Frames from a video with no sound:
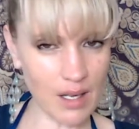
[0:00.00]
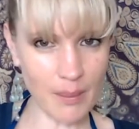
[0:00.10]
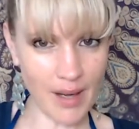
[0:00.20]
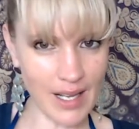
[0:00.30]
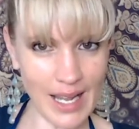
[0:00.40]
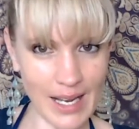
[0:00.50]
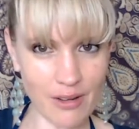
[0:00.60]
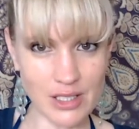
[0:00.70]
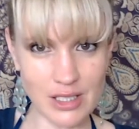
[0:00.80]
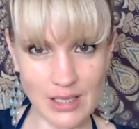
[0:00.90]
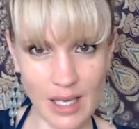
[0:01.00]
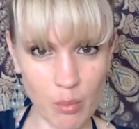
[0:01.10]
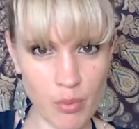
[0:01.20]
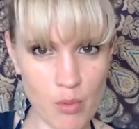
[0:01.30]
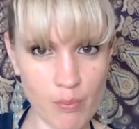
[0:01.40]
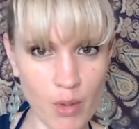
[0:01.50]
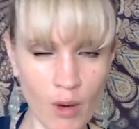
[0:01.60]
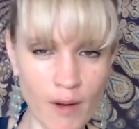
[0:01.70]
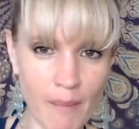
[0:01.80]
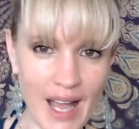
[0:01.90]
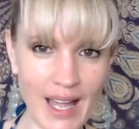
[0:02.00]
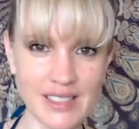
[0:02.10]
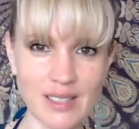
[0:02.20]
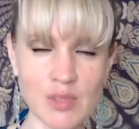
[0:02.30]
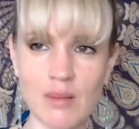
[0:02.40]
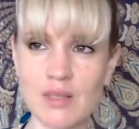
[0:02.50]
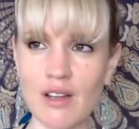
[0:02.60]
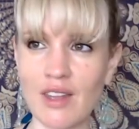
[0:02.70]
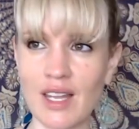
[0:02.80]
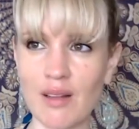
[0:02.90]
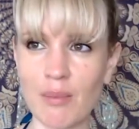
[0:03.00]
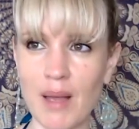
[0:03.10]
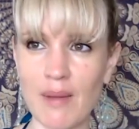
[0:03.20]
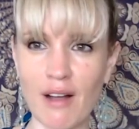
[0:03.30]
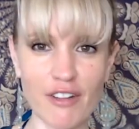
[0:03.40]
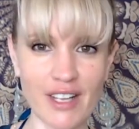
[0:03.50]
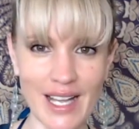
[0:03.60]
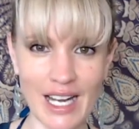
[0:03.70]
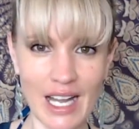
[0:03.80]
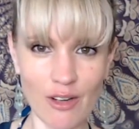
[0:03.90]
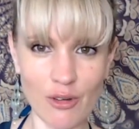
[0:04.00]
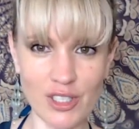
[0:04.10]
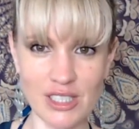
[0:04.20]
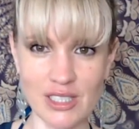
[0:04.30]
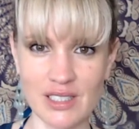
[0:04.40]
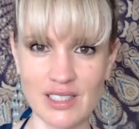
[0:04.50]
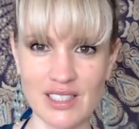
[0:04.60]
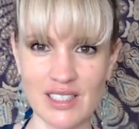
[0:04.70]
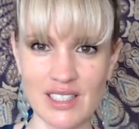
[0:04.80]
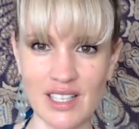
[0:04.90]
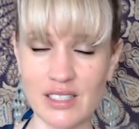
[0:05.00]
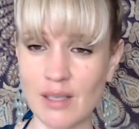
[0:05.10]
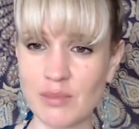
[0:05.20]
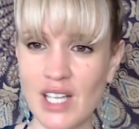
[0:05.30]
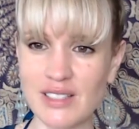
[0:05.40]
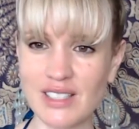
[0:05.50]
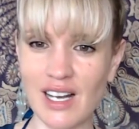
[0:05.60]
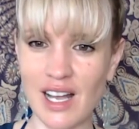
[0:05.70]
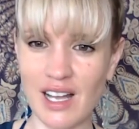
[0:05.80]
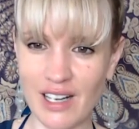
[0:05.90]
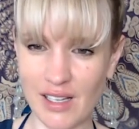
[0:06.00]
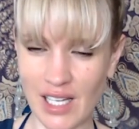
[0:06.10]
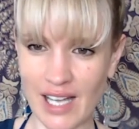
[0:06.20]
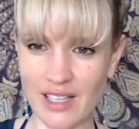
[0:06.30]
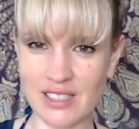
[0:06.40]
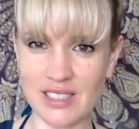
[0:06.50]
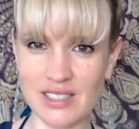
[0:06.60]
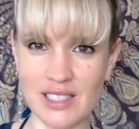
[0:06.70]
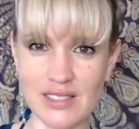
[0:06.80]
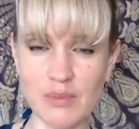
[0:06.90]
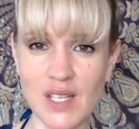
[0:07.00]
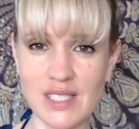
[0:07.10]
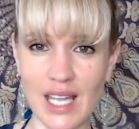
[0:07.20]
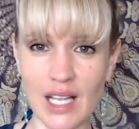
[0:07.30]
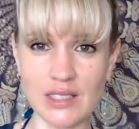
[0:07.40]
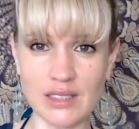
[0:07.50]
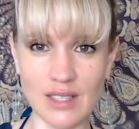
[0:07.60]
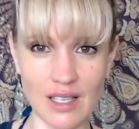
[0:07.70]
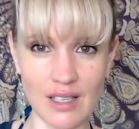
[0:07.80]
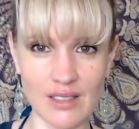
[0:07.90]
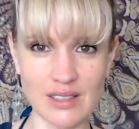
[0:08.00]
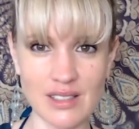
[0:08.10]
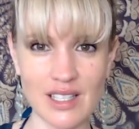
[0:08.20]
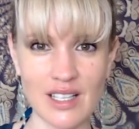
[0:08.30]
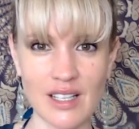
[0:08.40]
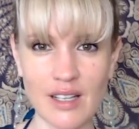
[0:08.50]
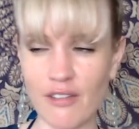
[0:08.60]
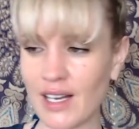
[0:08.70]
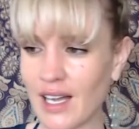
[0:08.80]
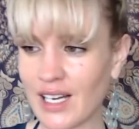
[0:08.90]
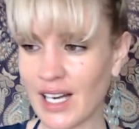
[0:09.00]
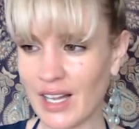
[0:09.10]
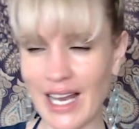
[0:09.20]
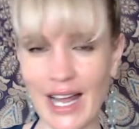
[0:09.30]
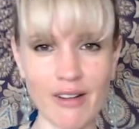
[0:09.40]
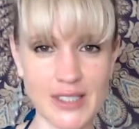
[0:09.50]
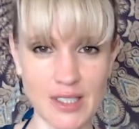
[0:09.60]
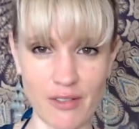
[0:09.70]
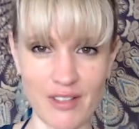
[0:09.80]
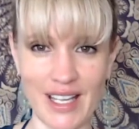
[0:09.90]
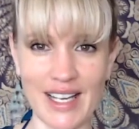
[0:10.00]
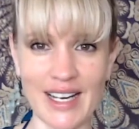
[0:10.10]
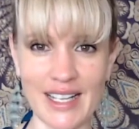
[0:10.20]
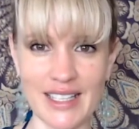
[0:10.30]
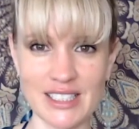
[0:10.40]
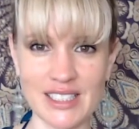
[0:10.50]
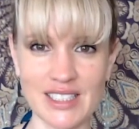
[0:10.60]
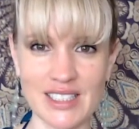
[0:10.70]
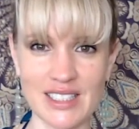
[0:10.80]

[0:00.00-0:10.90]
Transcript: language is like boo boo in my head. Sometimes I think maybe I forget language. But sometimes I learn other languages and I sometimes get concerned. If I learn another language, I'll forget English.